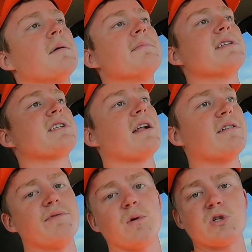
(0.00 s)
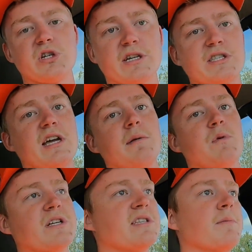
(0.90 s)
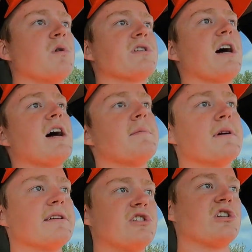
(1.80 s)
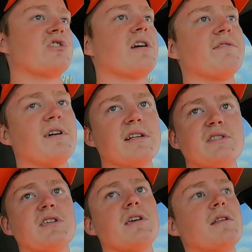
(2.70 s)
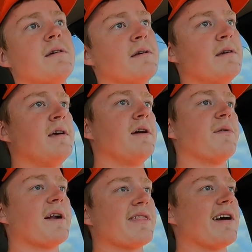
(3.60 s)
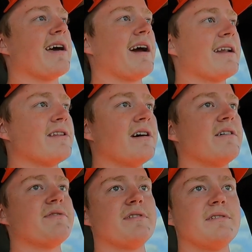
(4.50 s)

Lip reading: But it's kind of unfortunate, because now I'm wasting more time just trying to find seed when I thought I had enough.